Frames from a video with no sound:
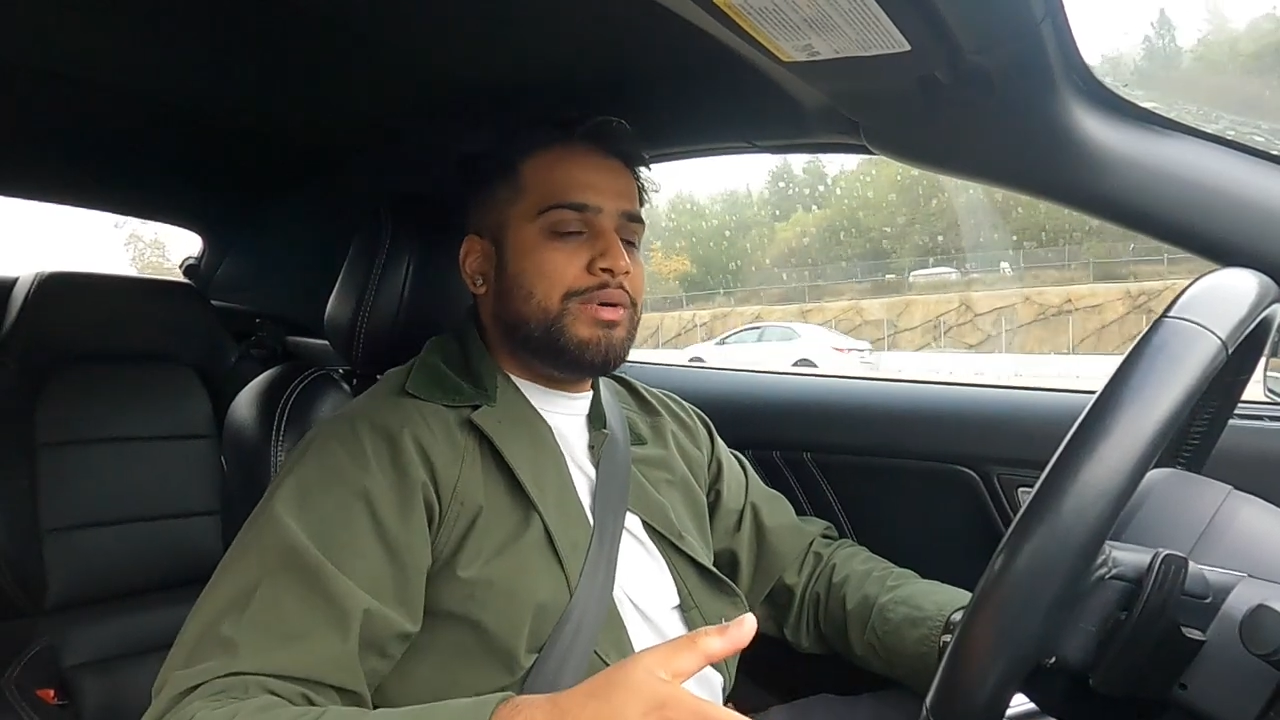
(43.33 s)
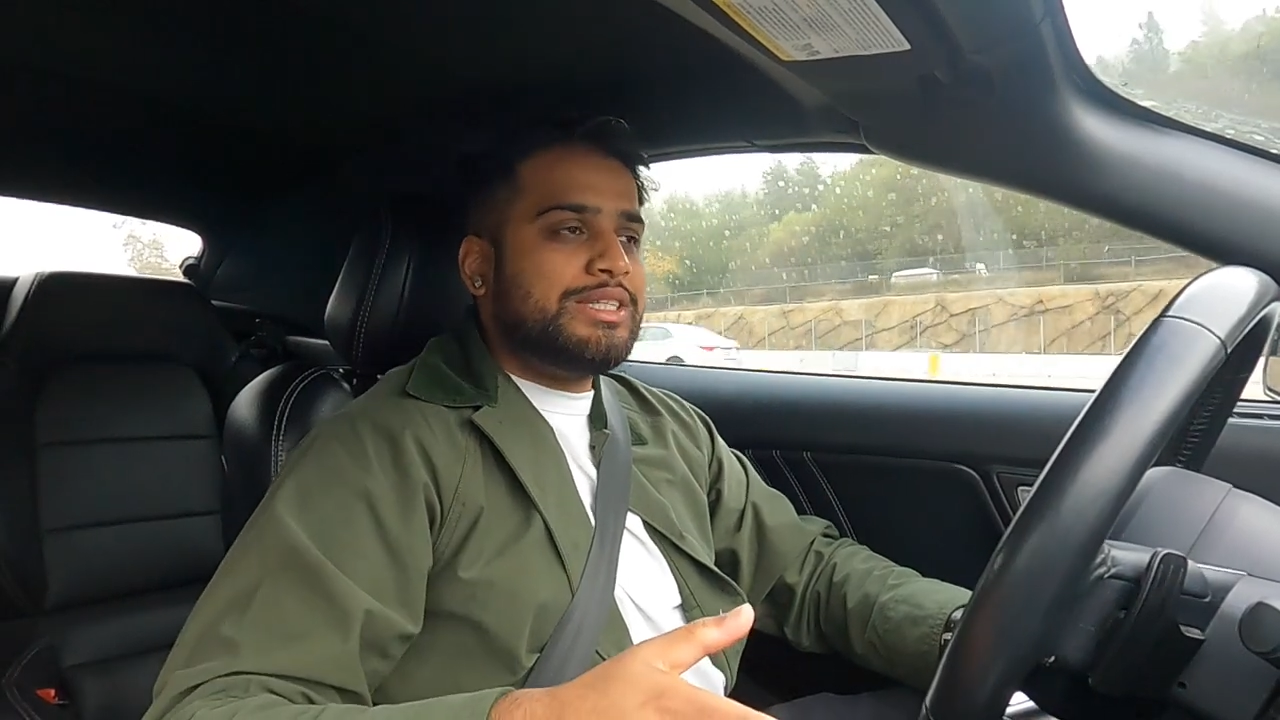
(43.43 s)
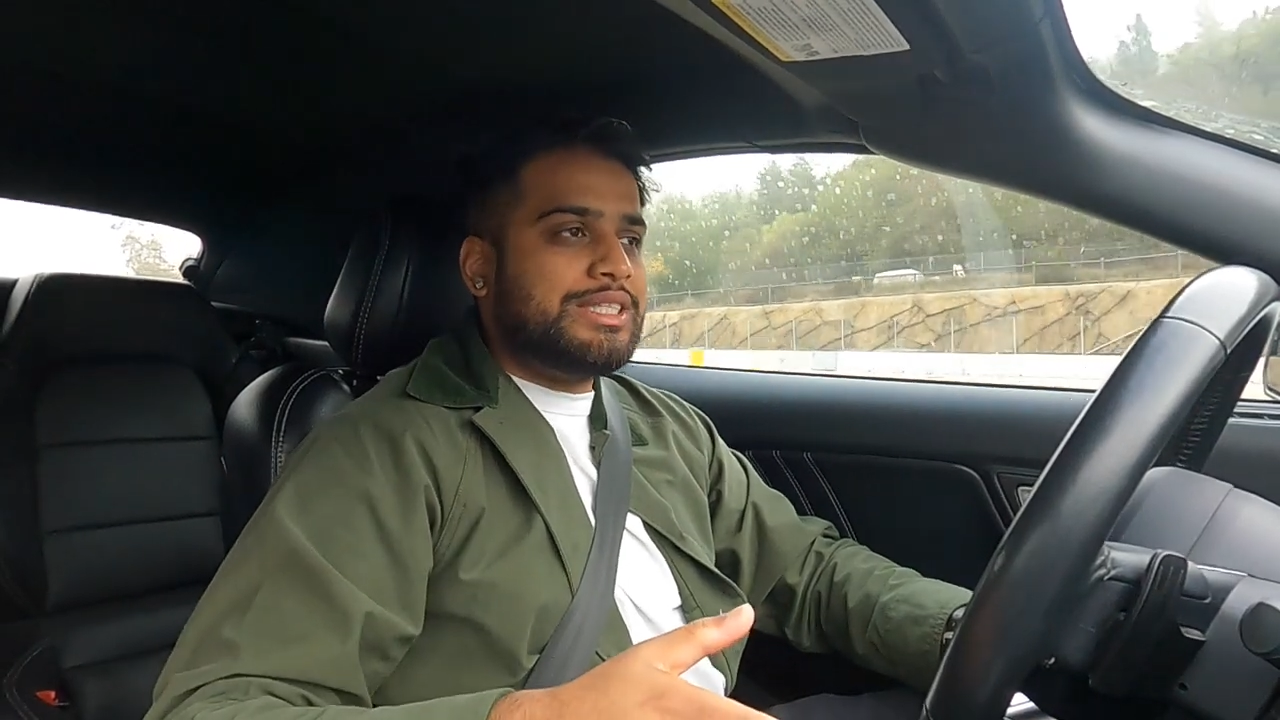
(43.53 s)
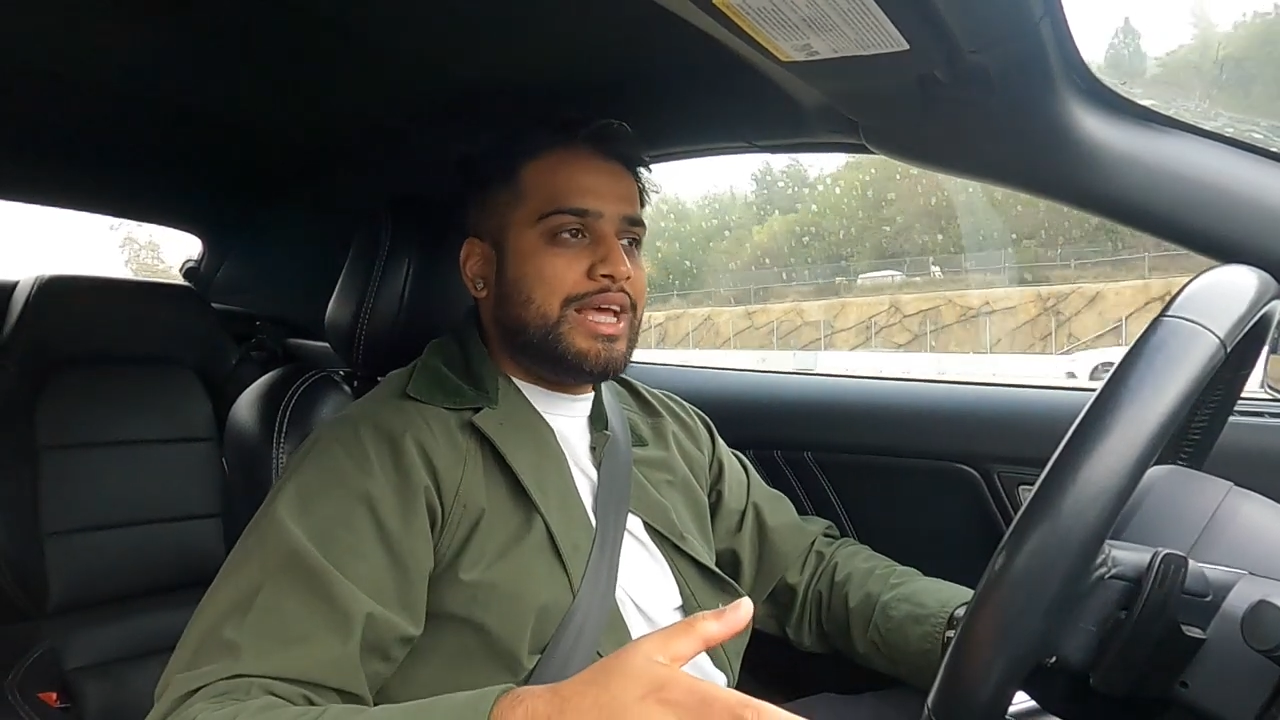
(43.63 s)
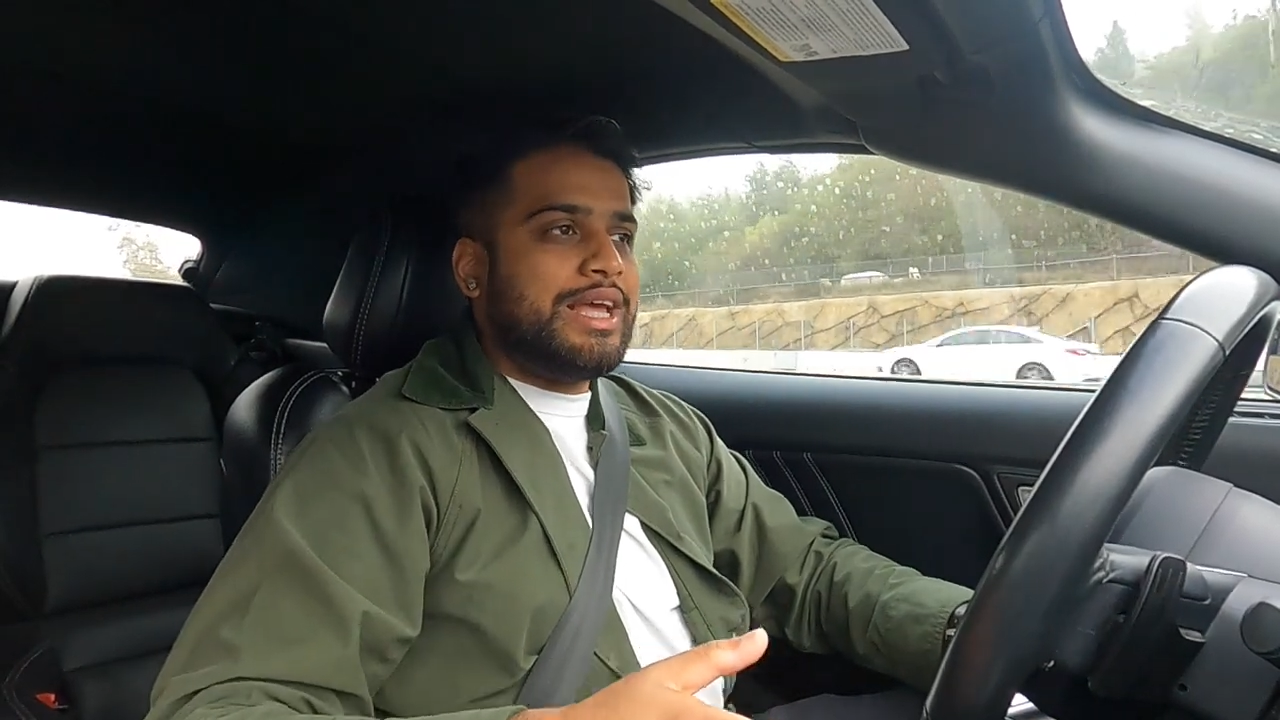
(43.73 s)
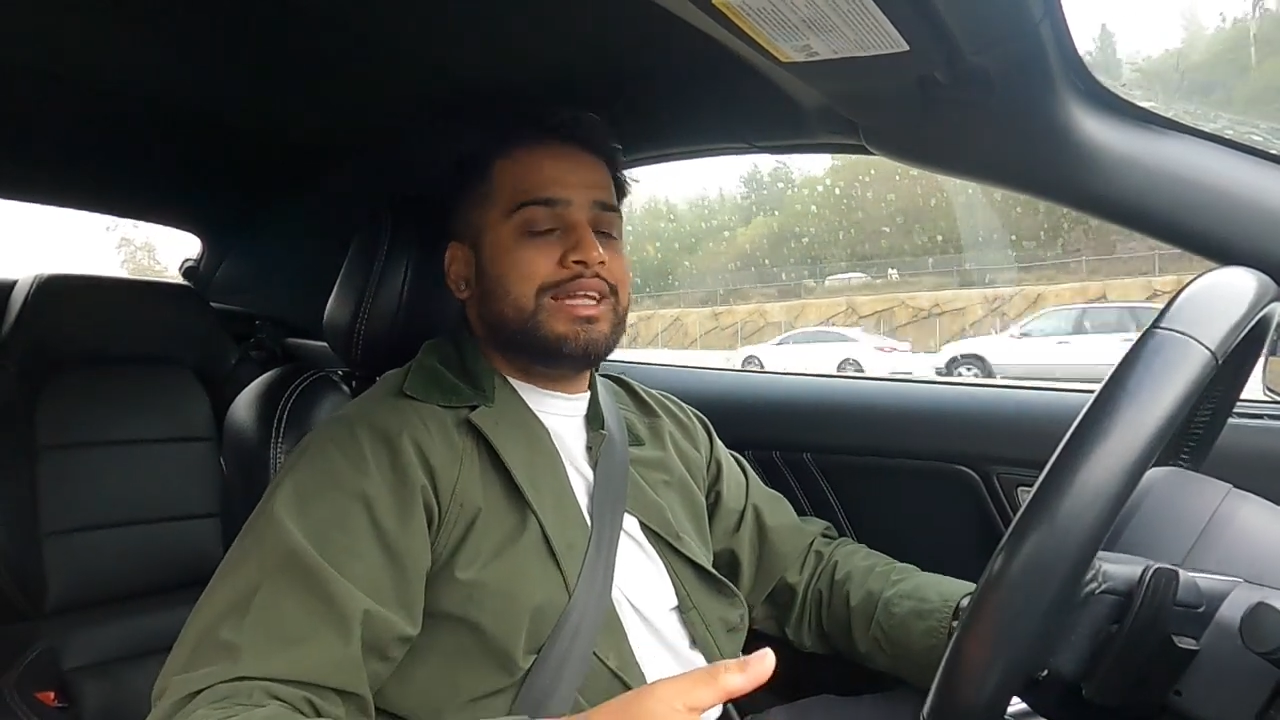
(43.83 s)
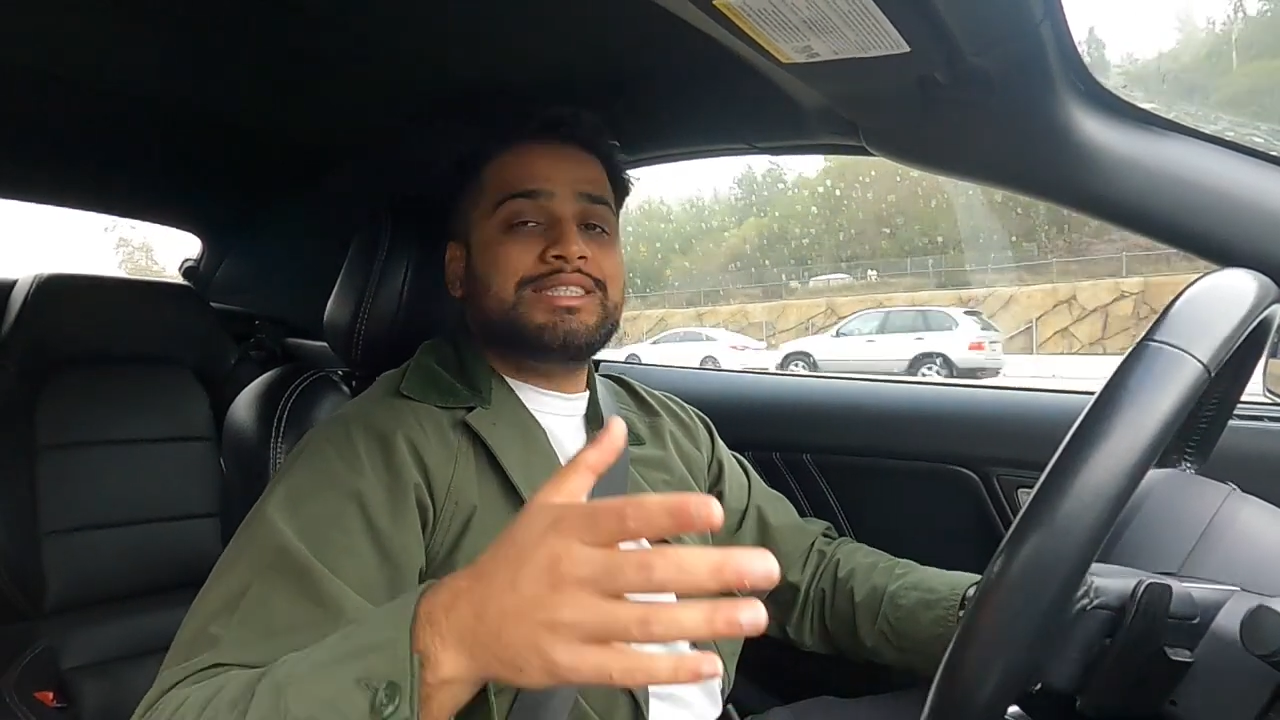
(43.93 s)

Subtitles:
Mustang,